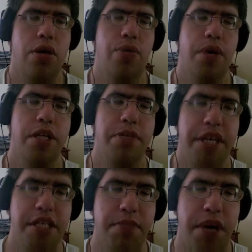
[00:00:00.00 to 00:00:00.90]
went to
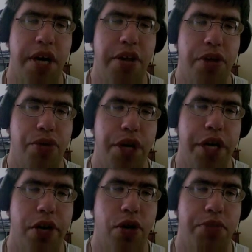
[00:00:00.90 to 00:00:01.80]
Best Buy the other
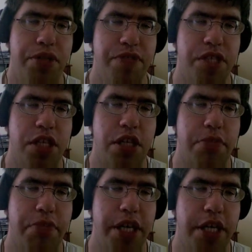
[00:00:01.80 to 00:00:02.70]
day in hopes of seeing the
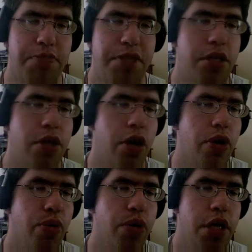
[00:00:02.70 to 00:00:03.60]
PSP
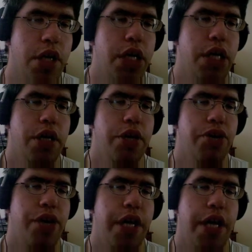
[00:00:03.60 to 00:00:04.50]
Go.
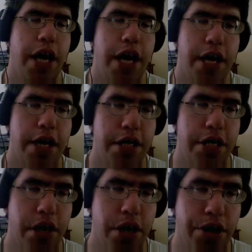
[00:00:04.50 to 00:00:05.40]
They
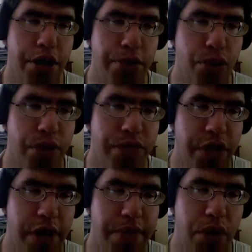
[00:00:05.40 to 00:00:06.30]
had a number of
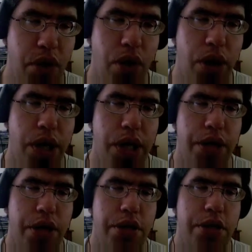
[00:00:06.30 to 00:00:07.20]
them
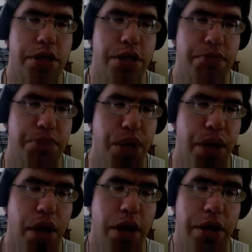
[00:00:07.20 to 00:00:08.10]
on display
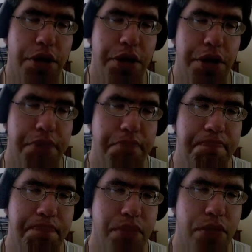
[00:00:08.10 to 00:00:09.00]
on
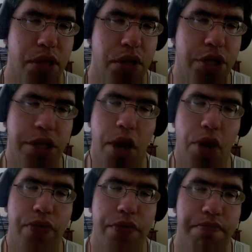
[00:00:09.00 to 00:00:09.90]
the shelf,